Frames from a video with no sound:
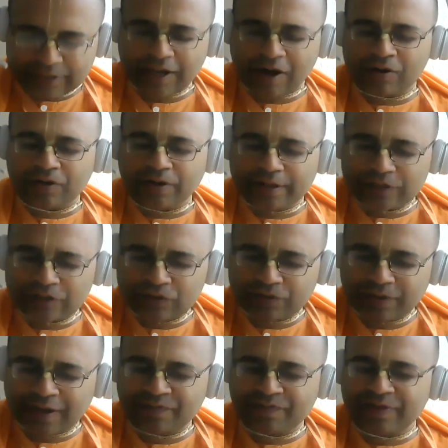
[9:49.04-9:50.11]
is although it is true
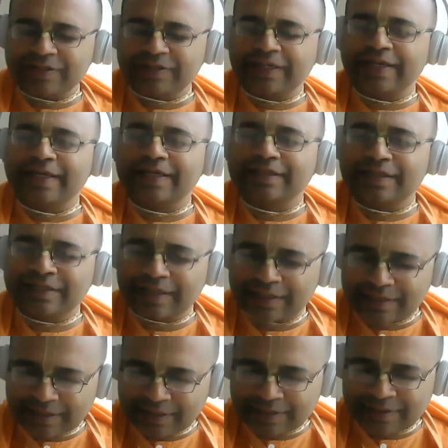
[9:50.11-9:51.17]
that first engage the
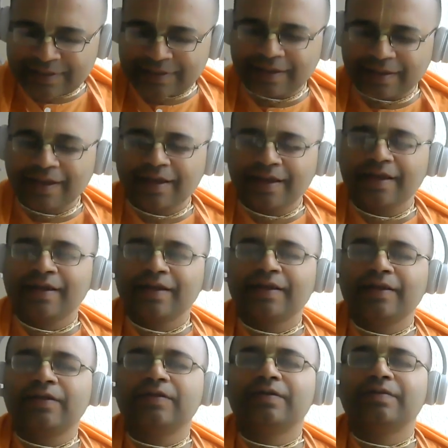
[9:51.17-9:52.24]
senses
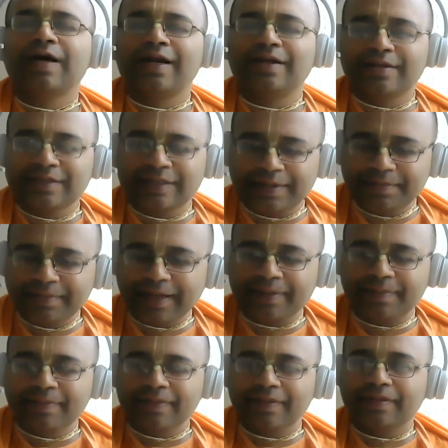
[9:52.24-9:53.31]
you know at the same
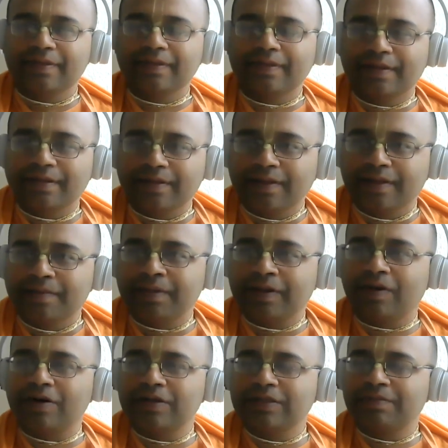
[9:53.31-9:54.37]
time
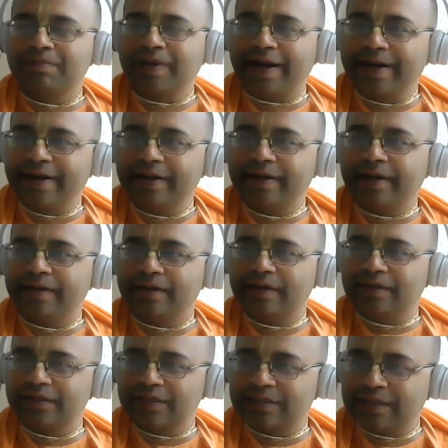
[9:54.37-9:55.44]
because the mind and
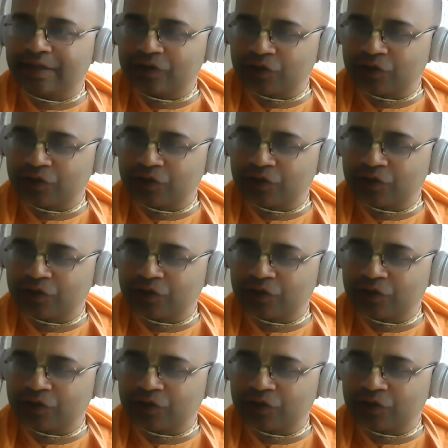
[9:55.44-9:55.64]
intelligence are